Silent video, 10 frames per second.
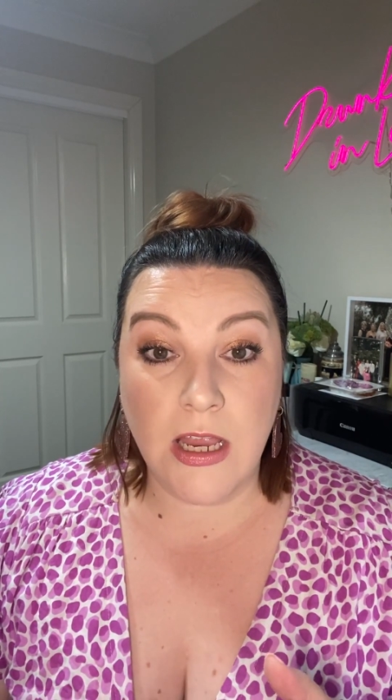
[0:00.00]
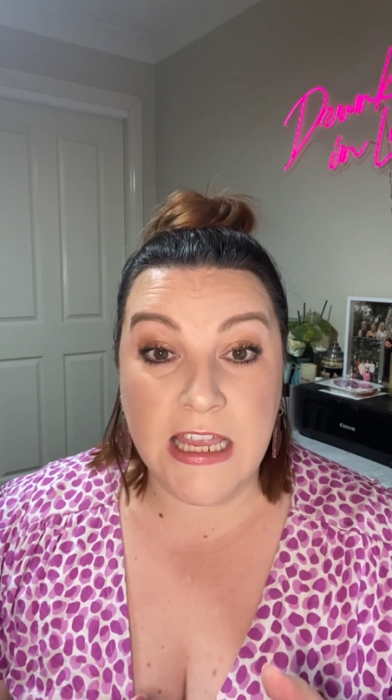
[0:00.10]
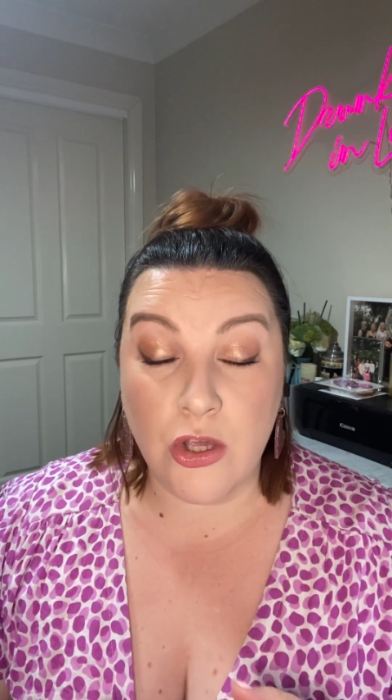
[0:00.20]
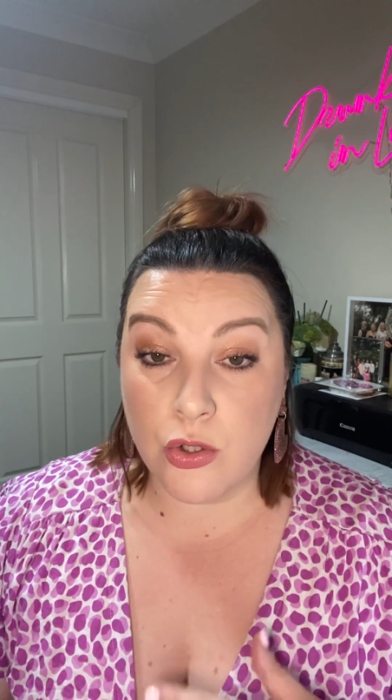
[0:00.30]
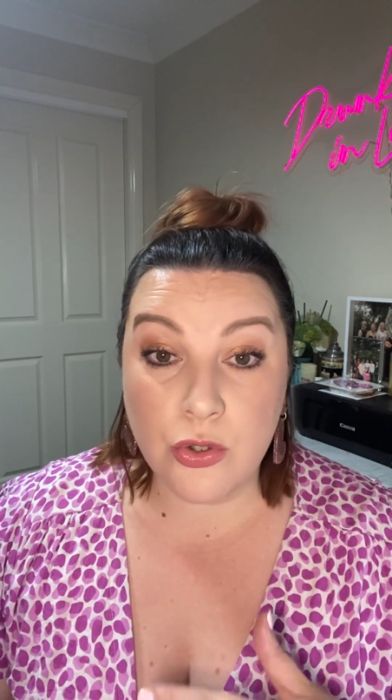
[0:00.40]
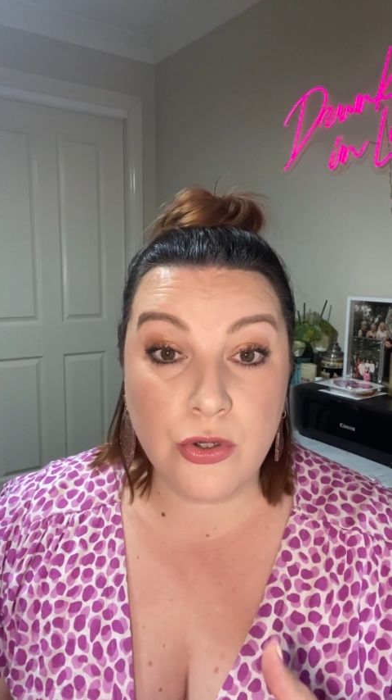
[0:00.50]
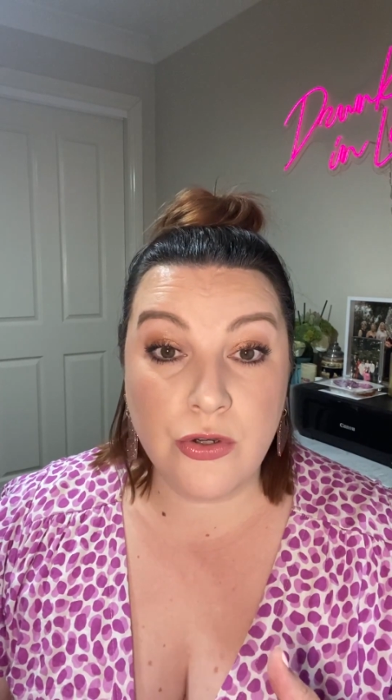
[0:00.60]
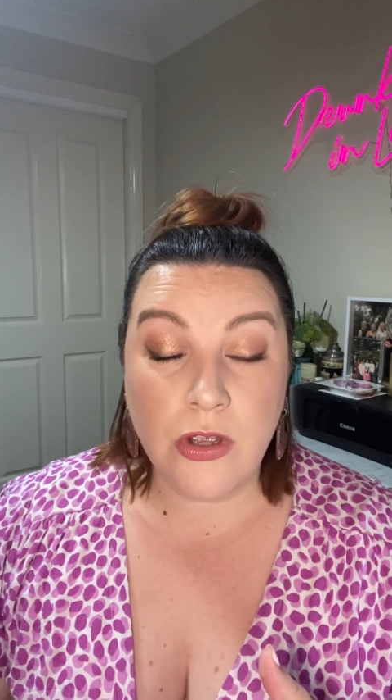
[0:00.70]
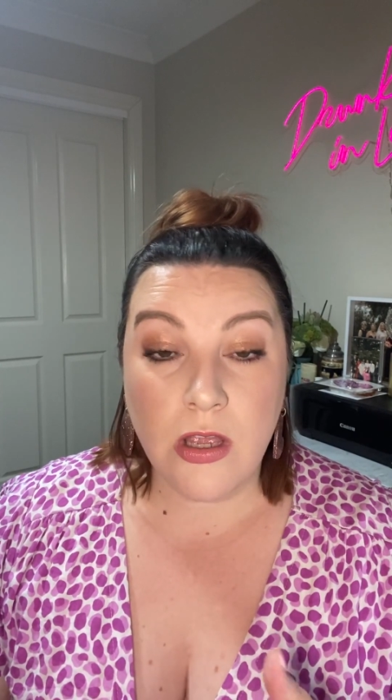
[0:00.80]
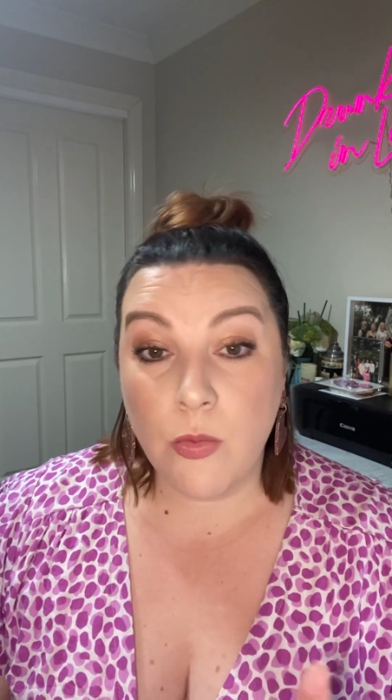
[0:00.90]

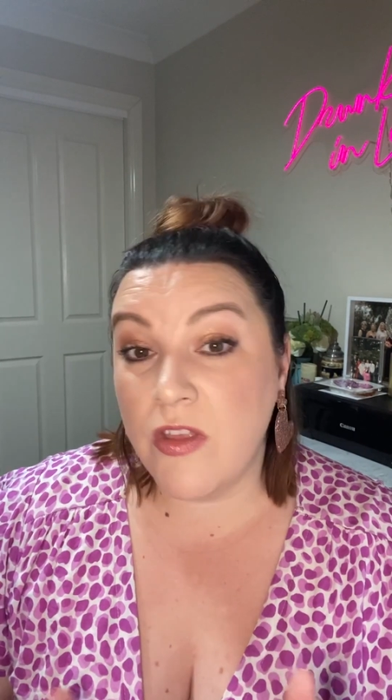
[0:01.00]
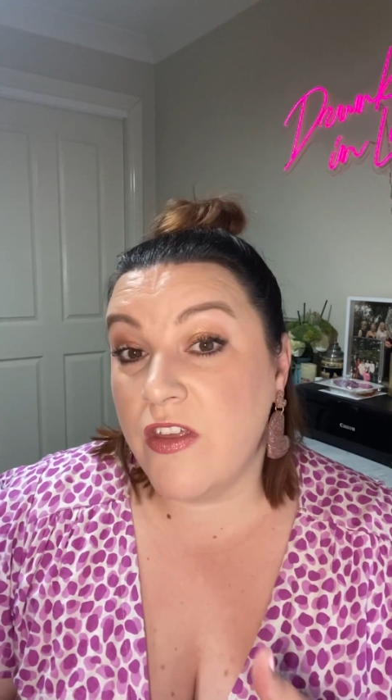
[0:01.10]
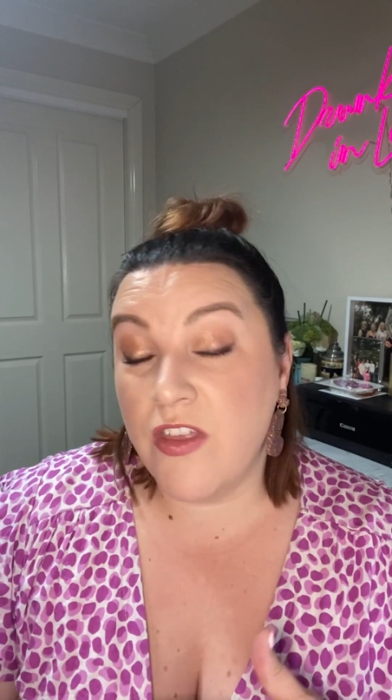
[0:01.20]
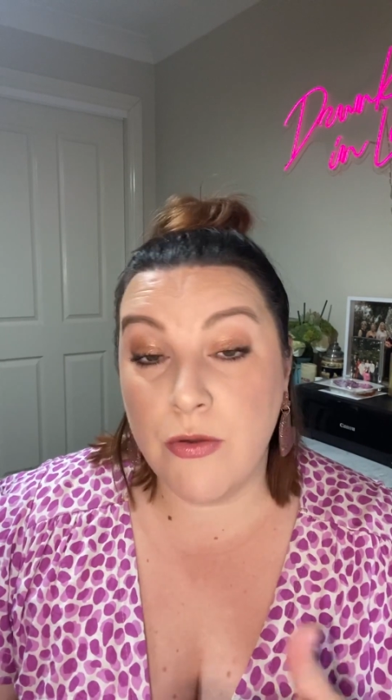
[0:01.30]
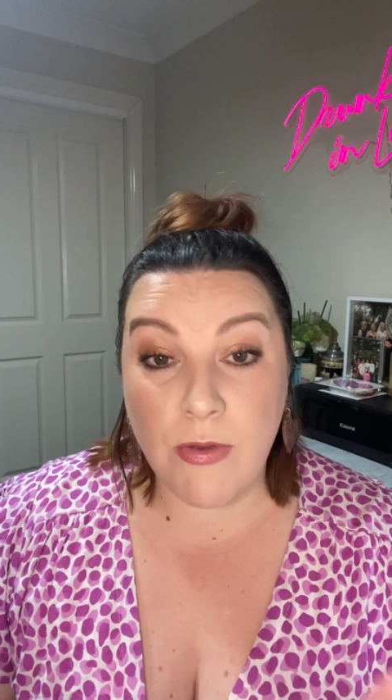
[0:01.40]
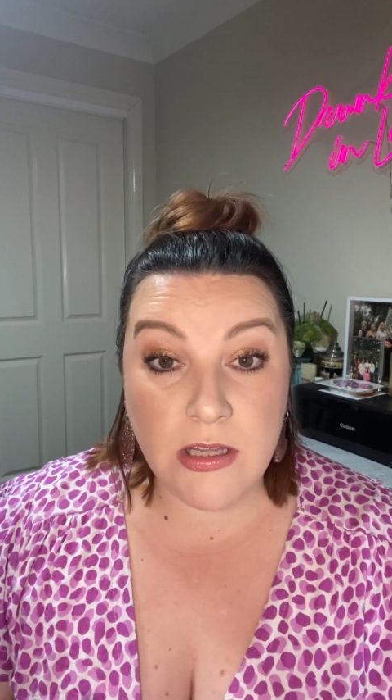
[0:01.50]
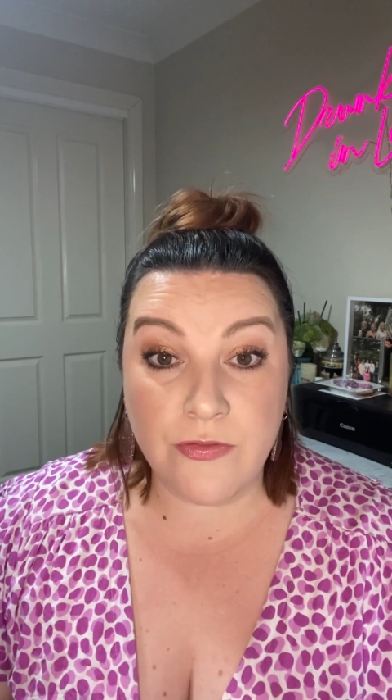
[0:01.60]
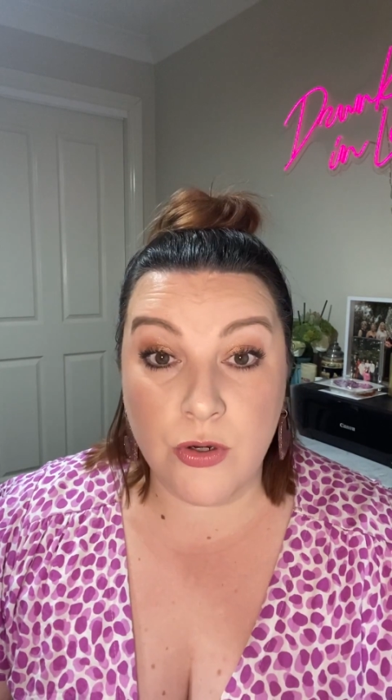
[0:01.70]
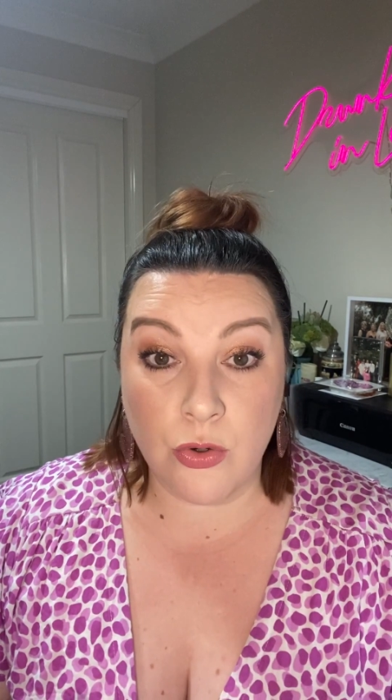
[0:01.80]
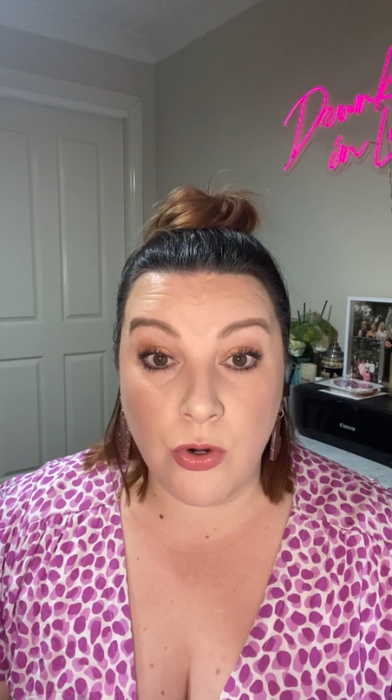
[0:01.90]
include, whether they're
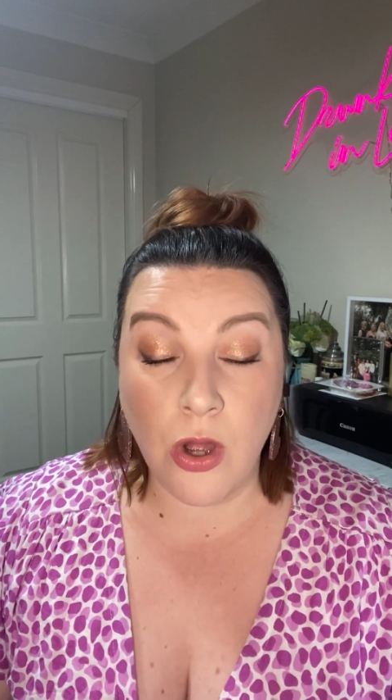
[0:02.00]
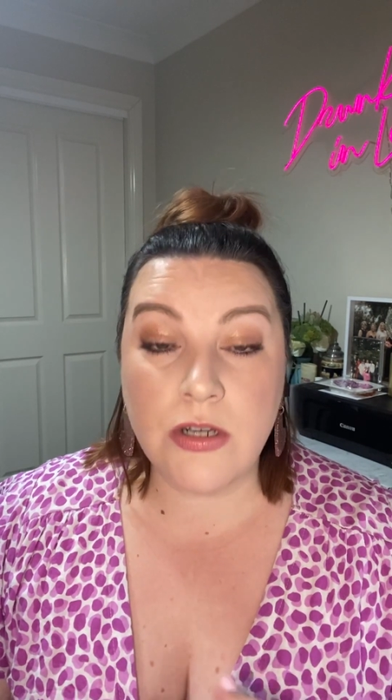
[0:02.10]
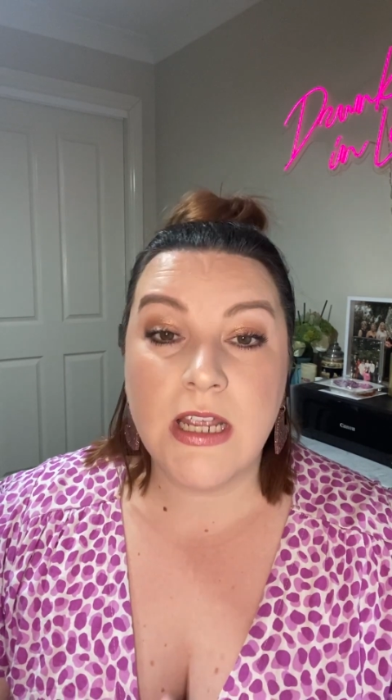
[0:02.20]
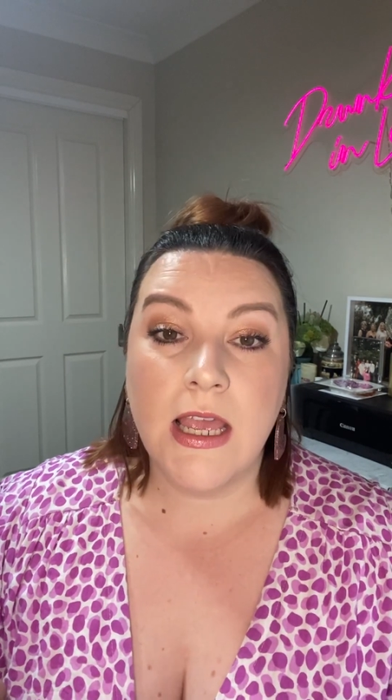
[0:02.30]
relevant or not.